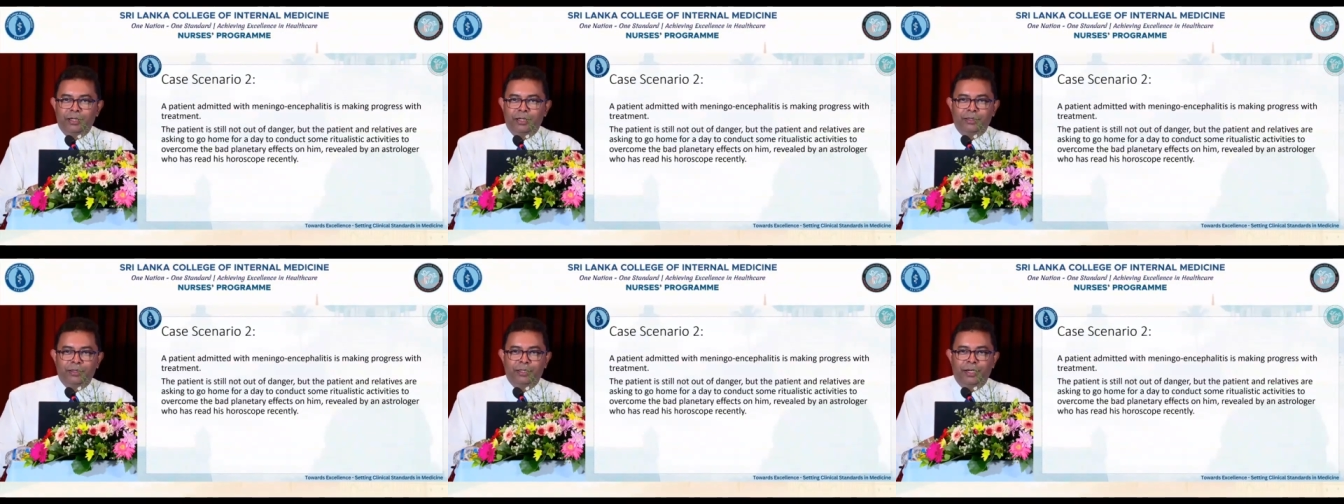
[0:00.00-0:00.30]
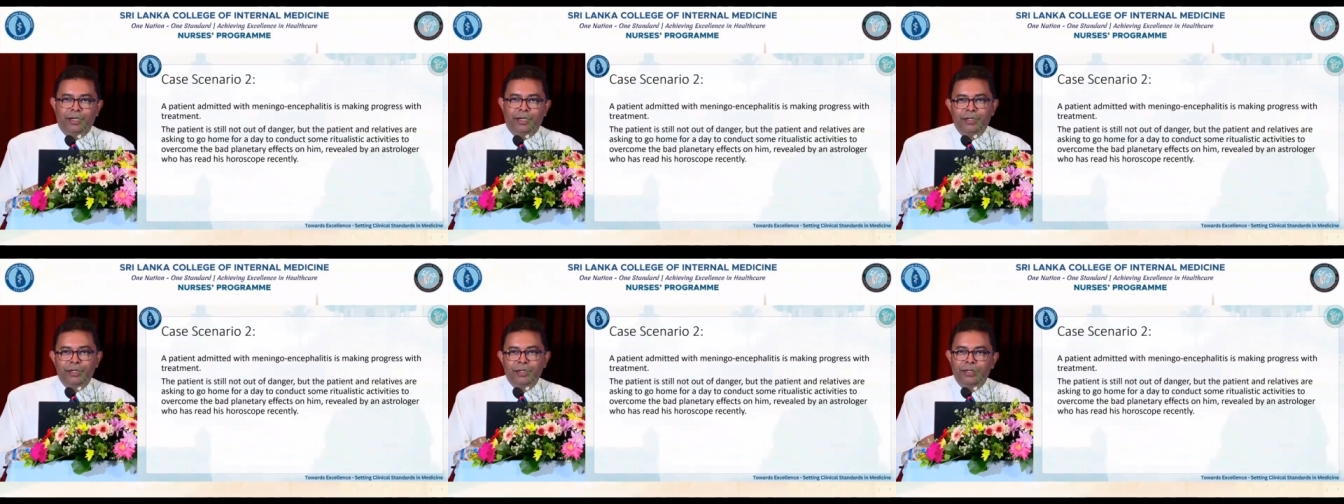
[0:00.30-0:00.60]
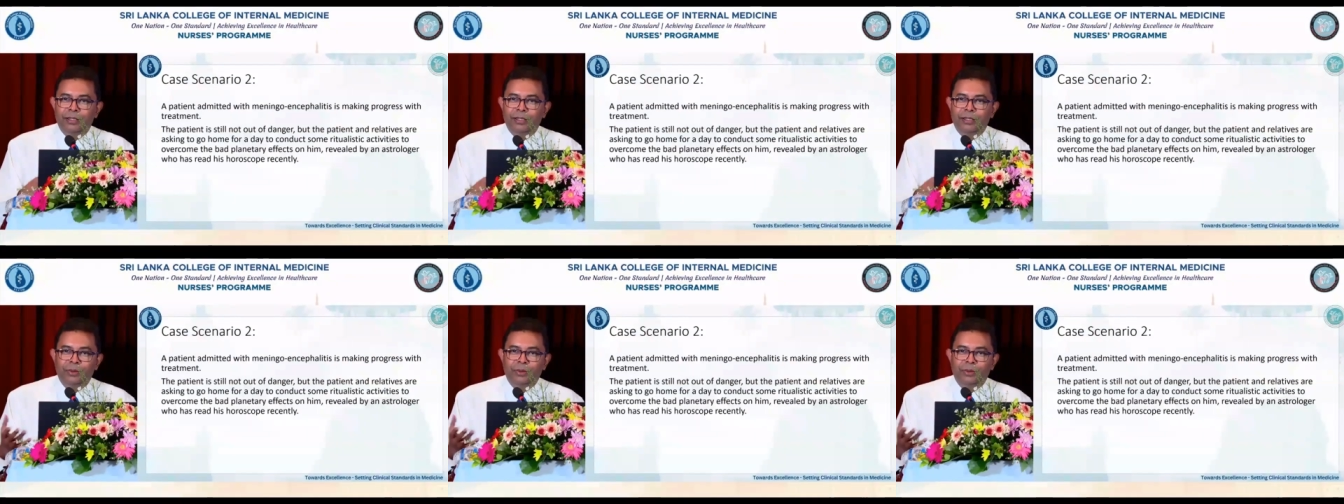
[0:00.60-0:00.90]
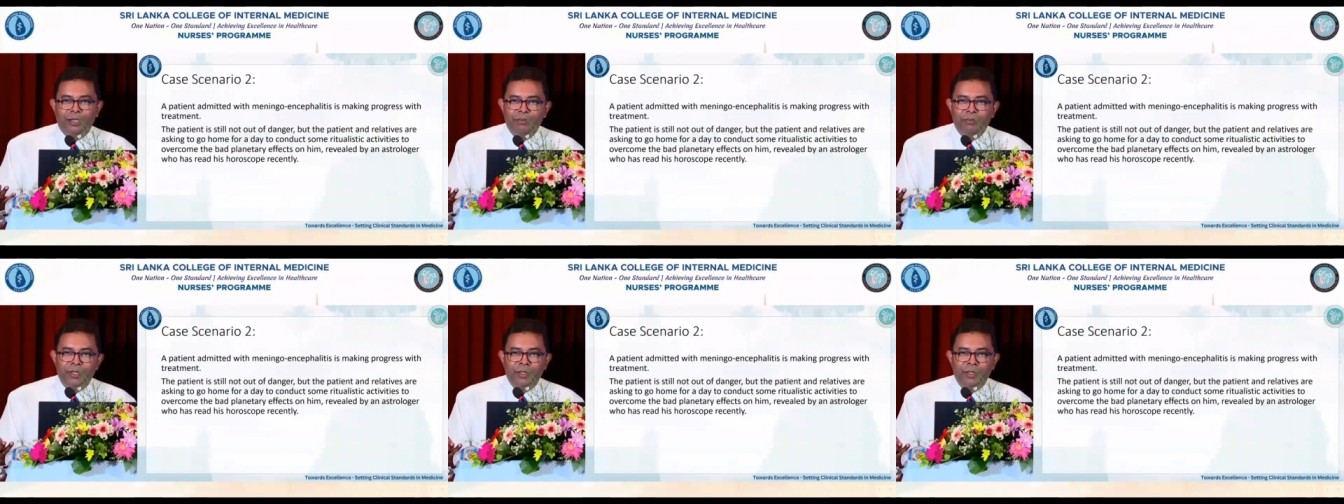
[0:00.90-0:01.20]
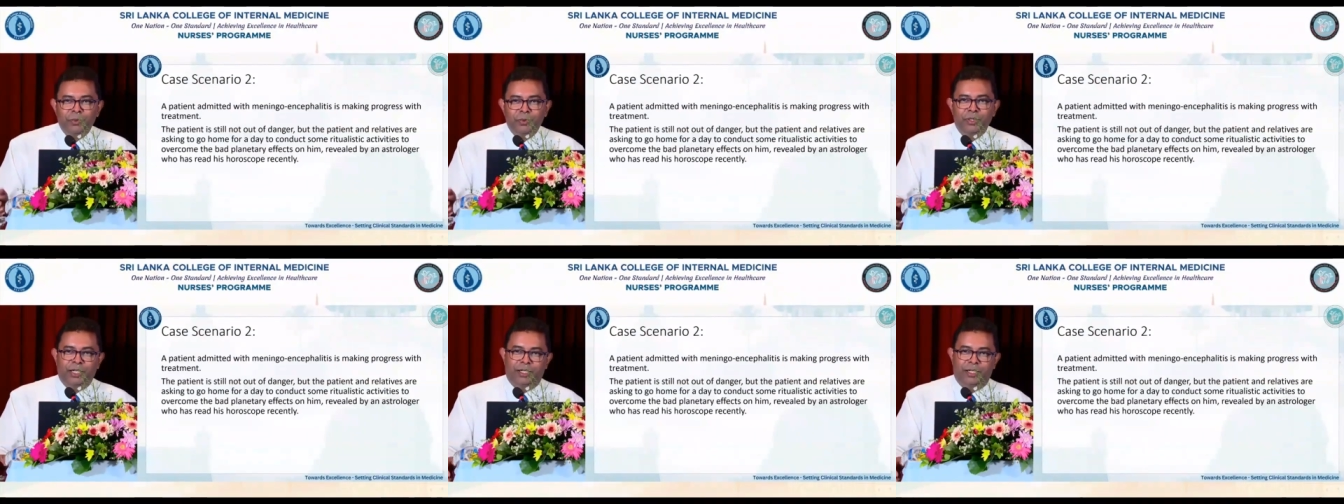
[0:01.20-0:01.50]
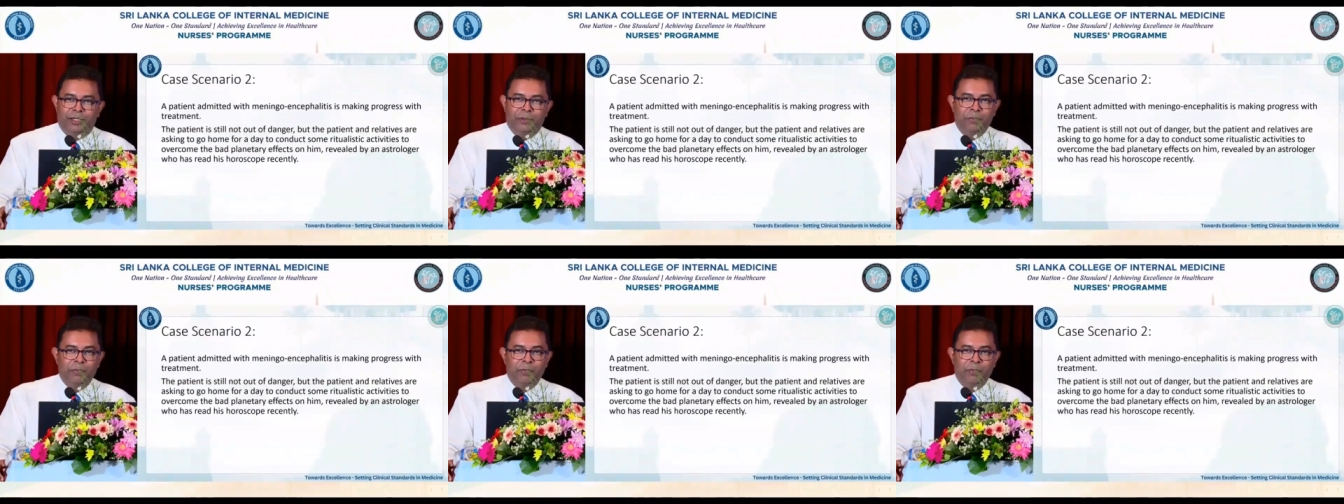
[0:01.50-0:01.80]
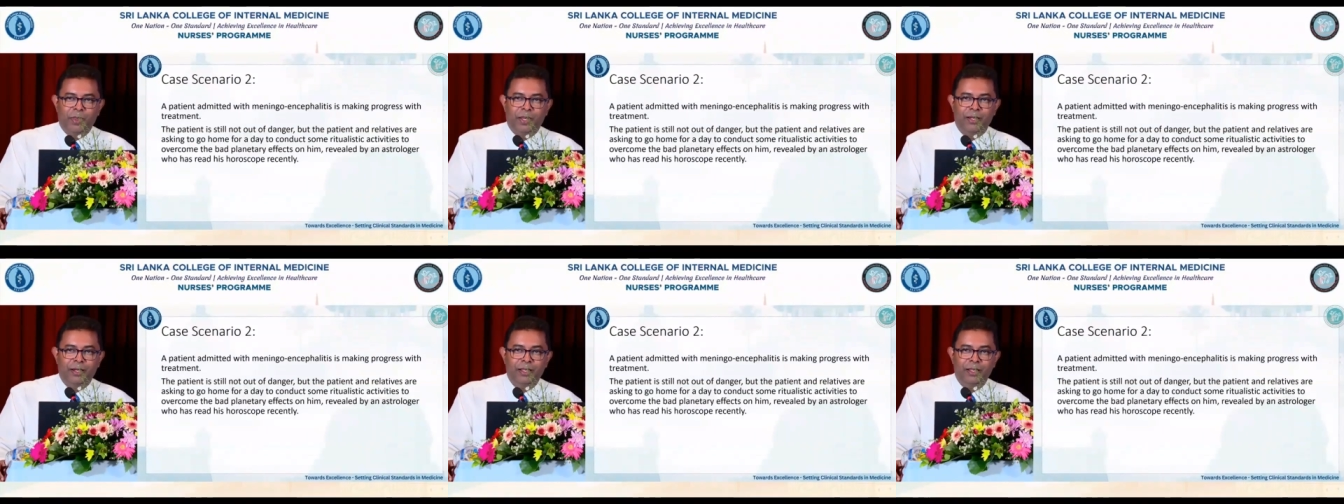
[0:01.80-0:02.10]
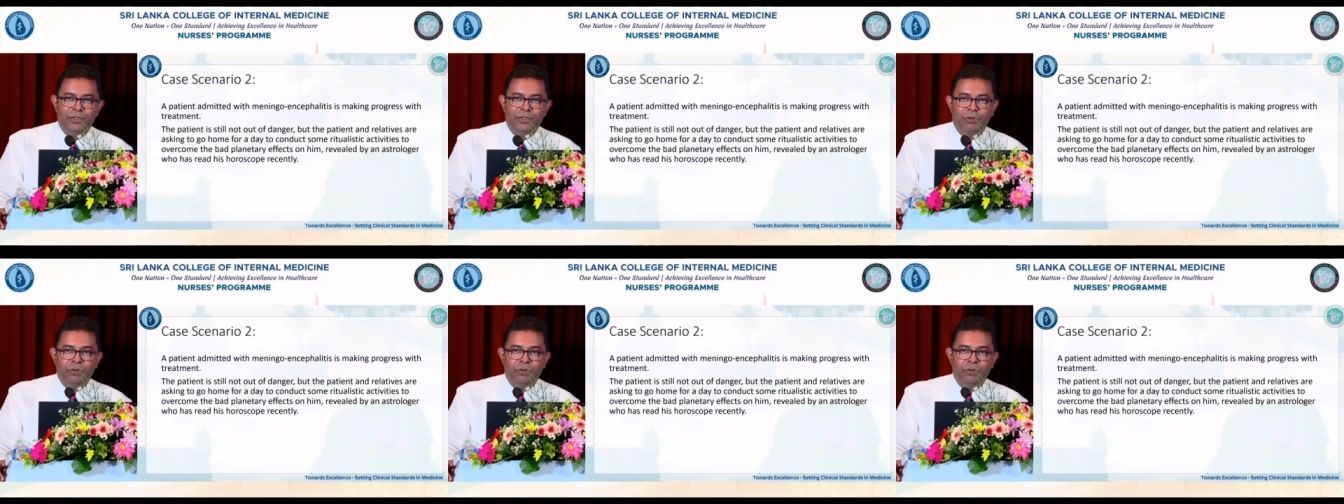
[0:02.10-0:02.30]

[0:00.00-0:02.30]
thread, you come and put it, right?